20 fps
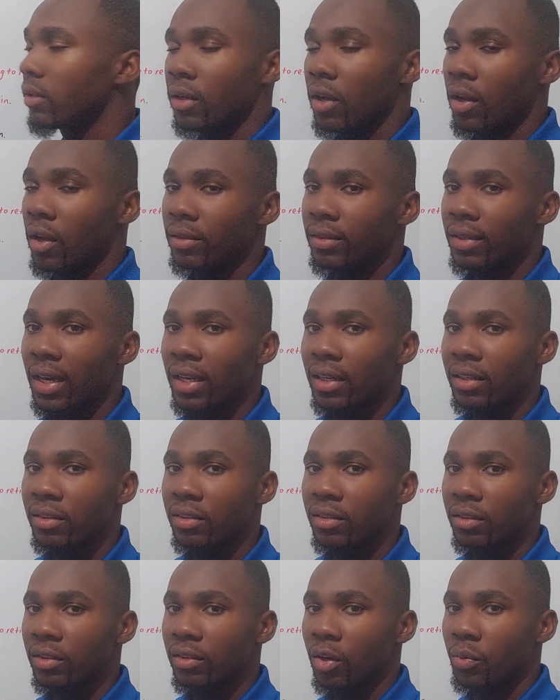
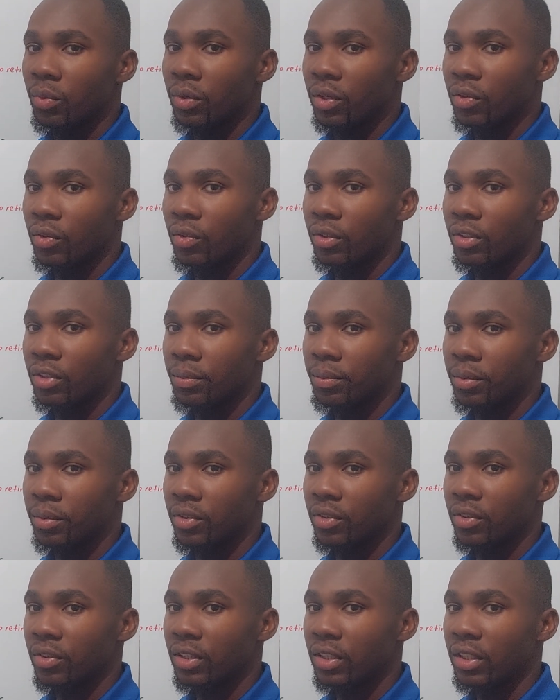context. Now we're going to
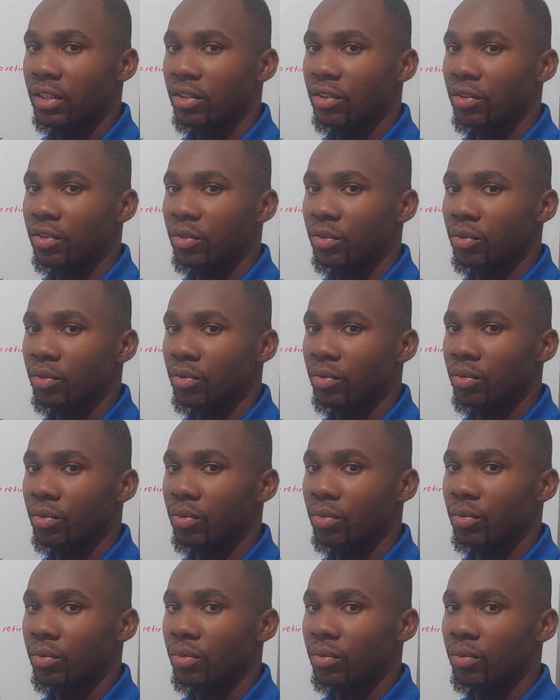proceed
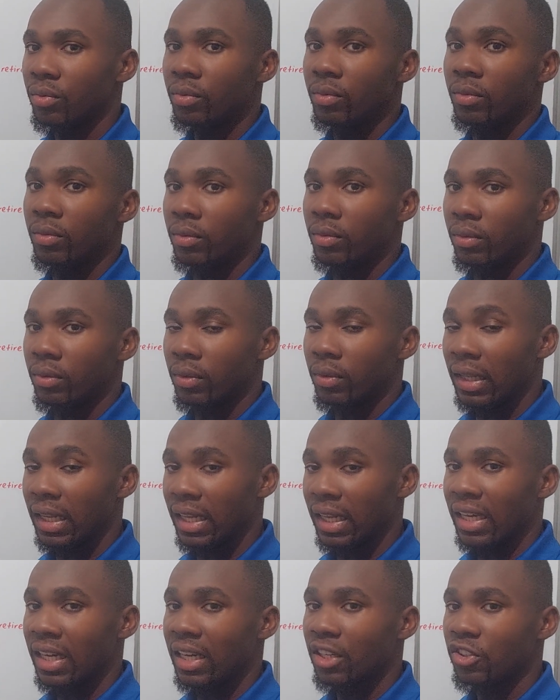to
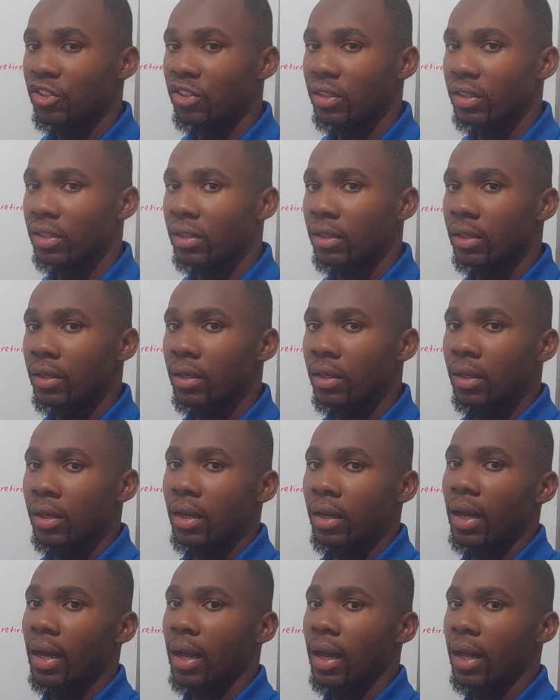negation
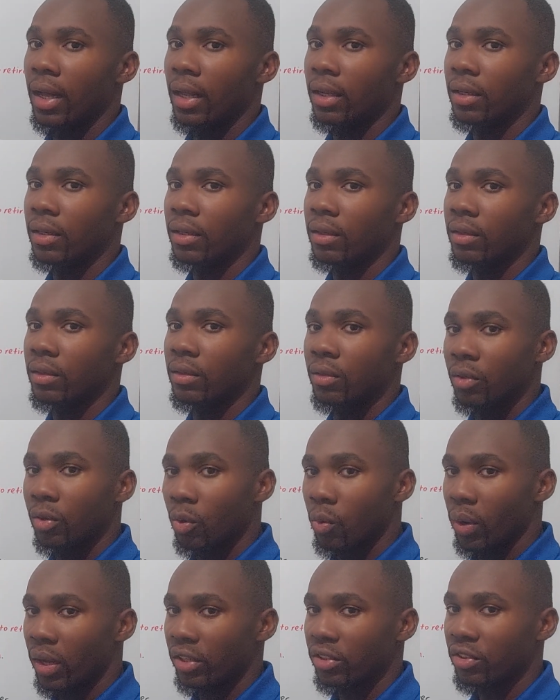and
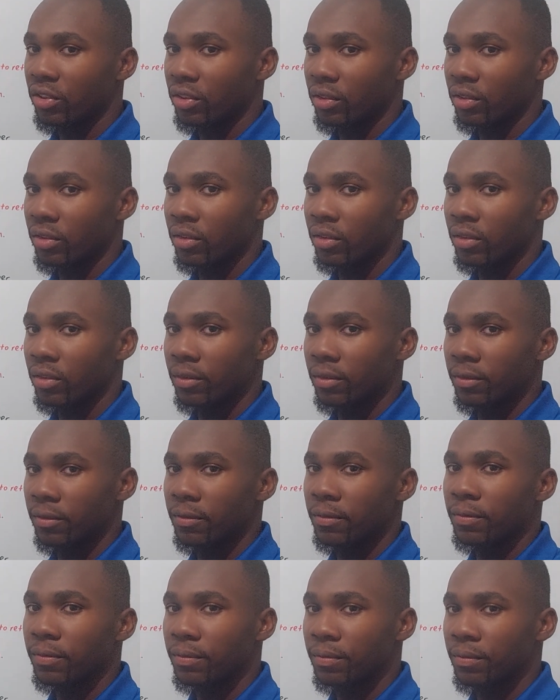questions.
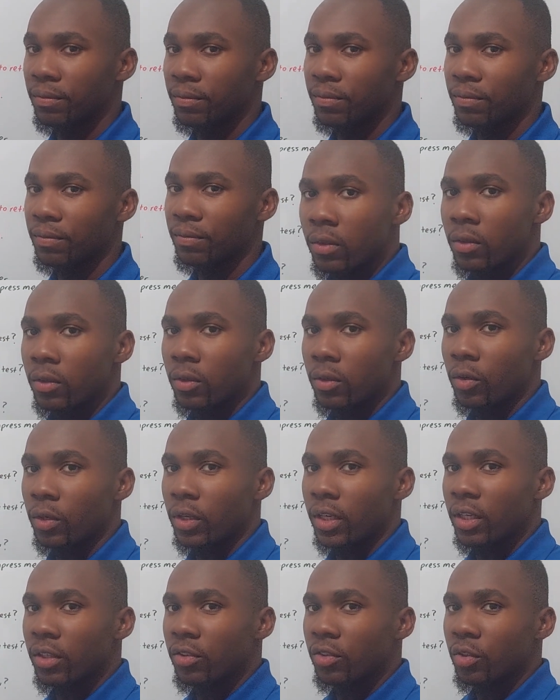
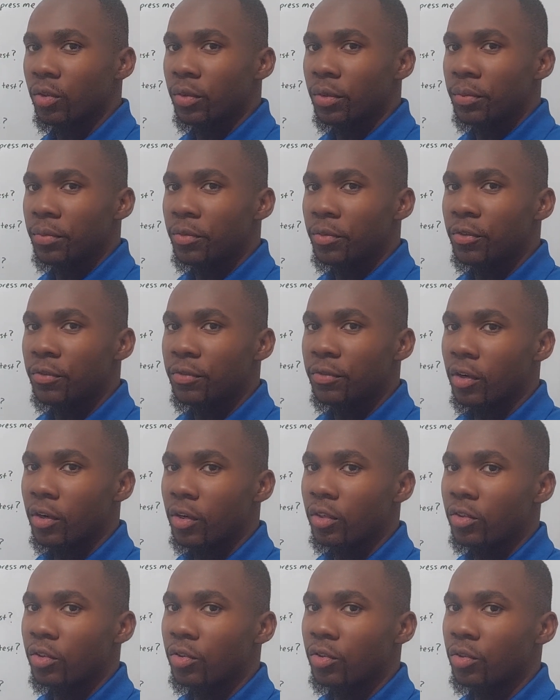Okay, so we move on